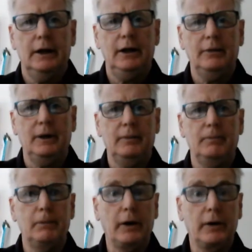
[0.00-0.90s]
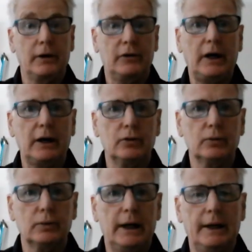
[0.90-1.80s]
I'm a
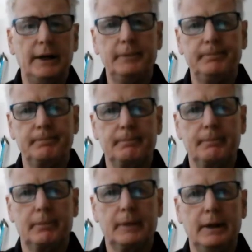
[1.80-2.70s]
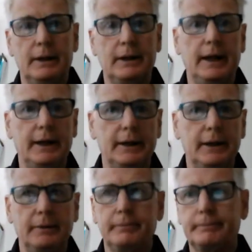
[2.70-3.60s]
motorcycle rider, a
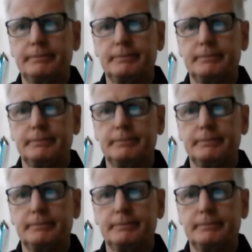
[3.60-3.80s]
gardener,